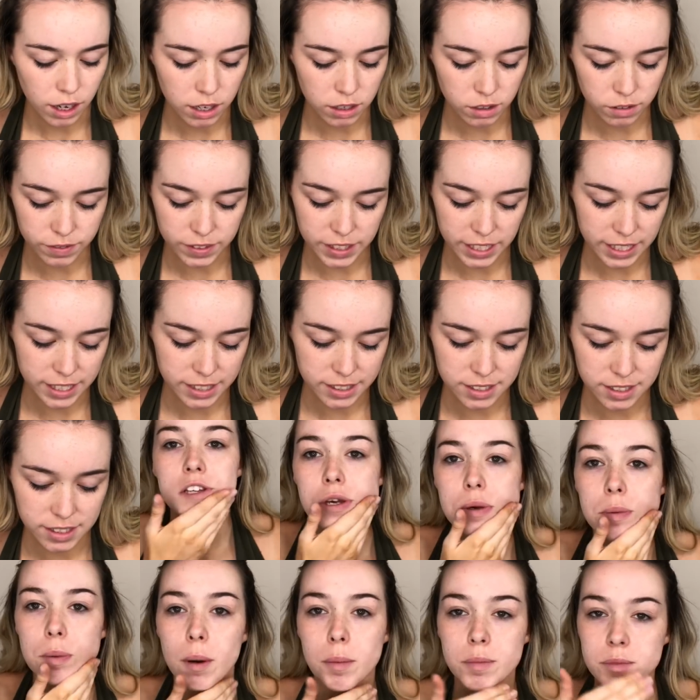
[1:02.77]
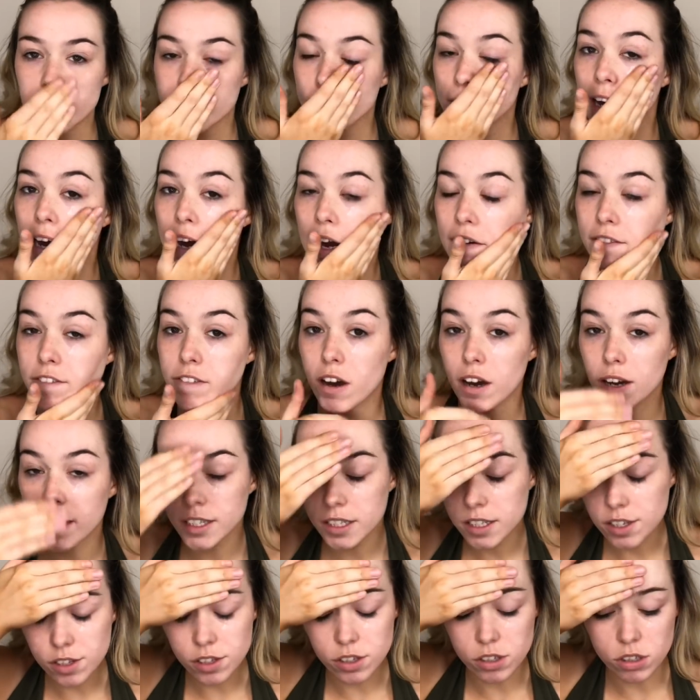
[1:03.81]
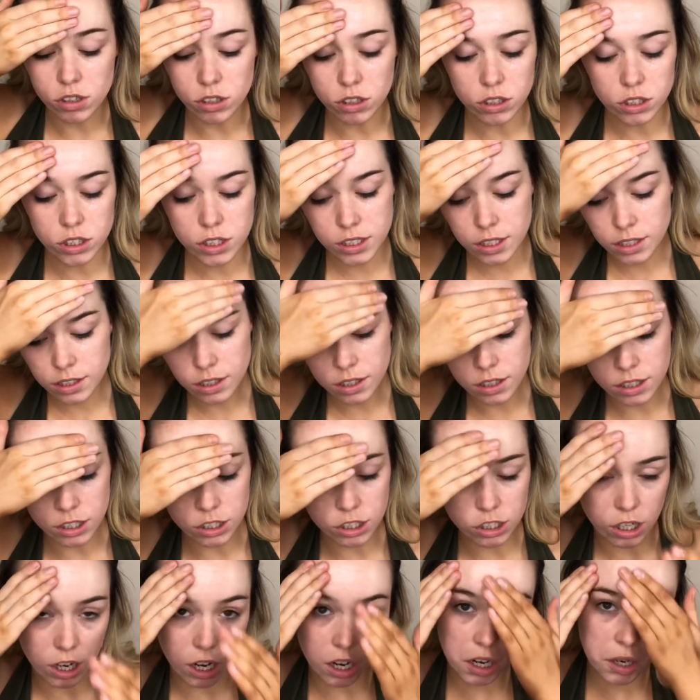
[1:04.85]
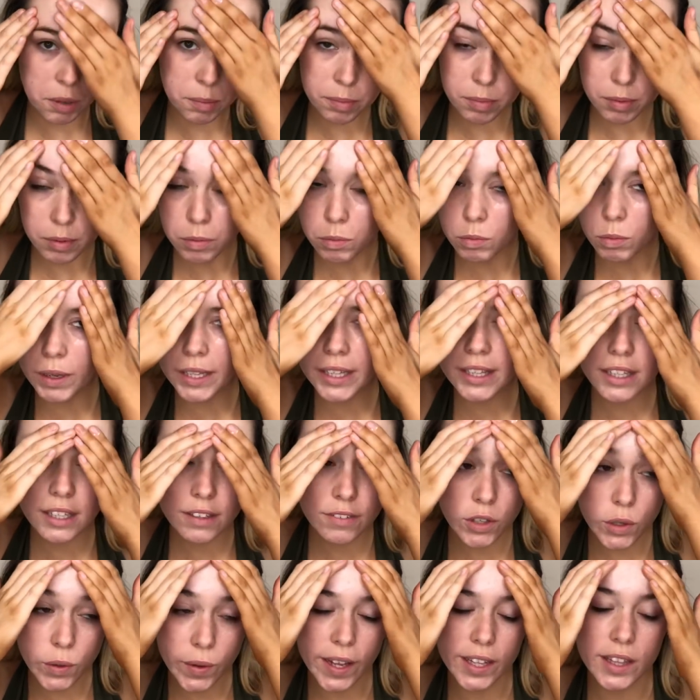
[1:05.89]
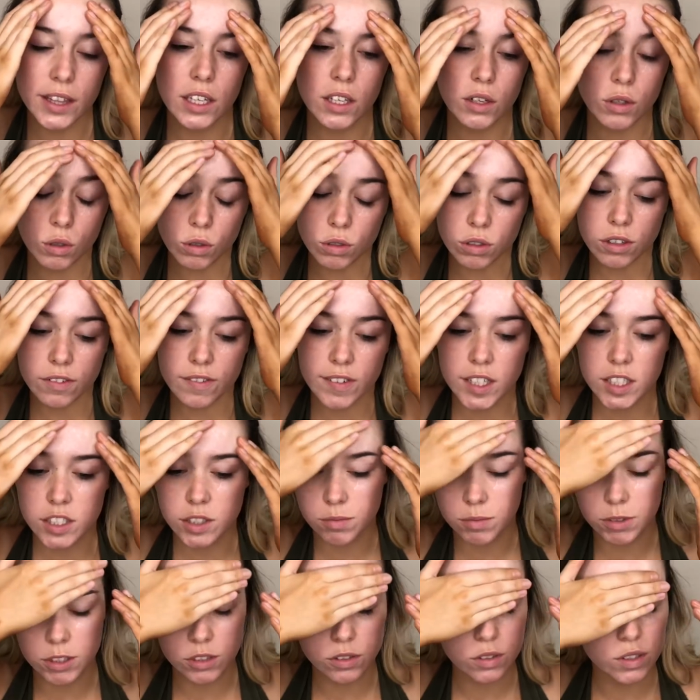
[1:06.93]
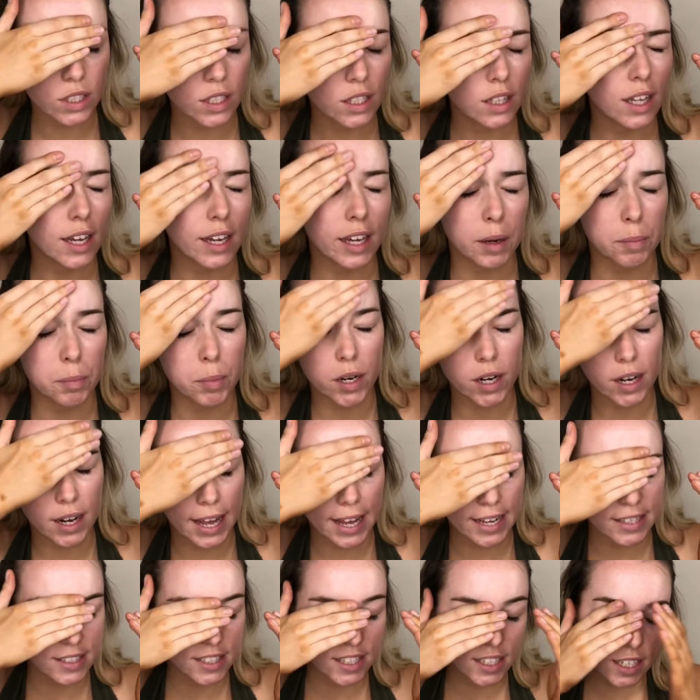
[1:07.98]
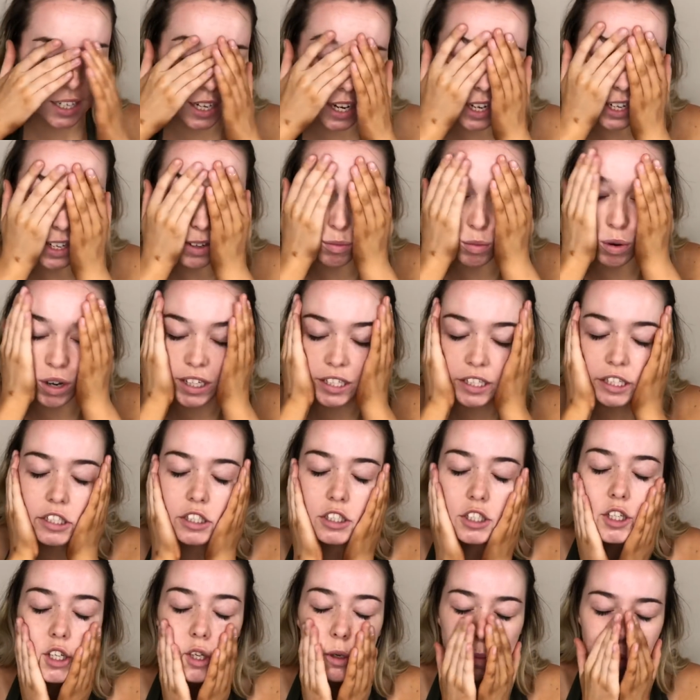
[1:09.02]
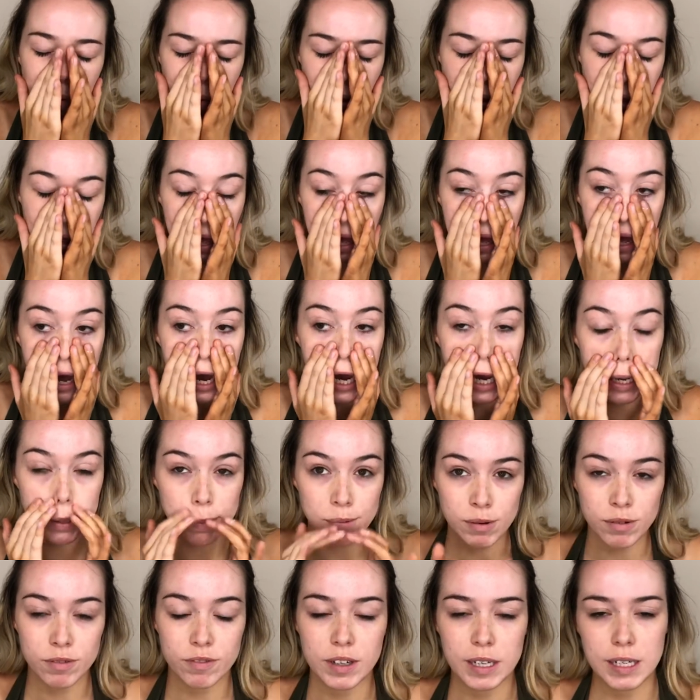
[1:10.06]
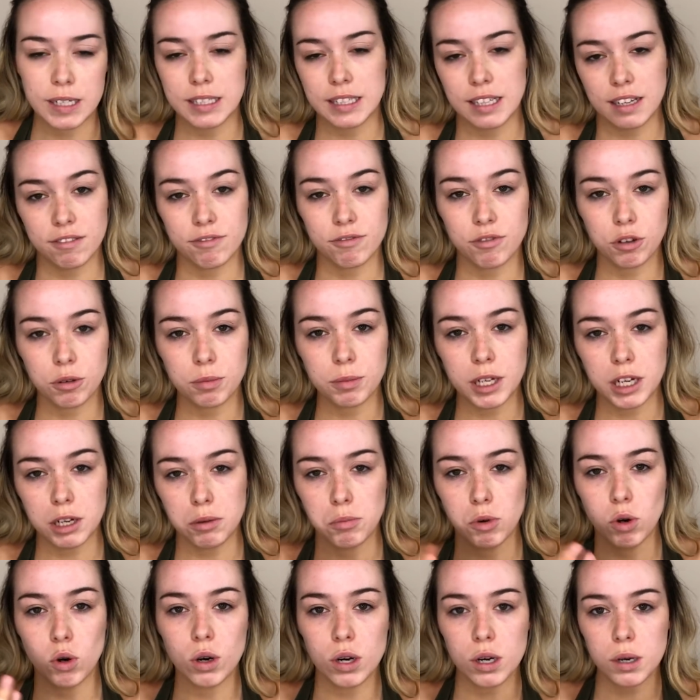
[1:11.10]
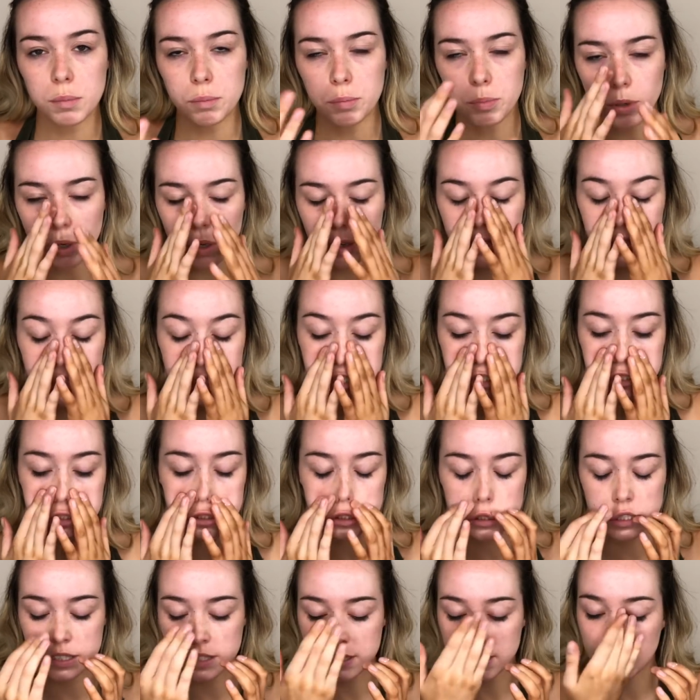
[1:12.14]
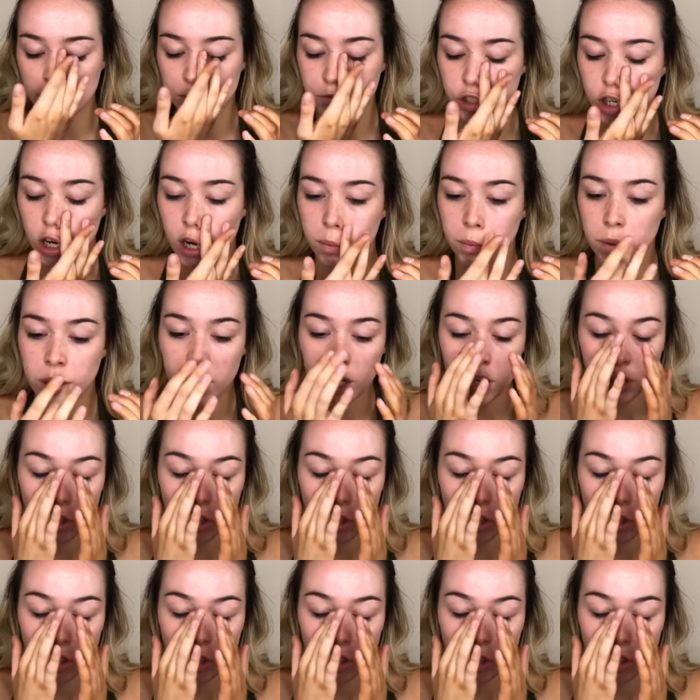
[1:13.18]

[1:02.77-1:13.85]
I love this. Two pumps of it, I find, does the job. With, if you had the older version, which was in like a pearlescent kind of white tube, I preferred that formula more, but this does the same job.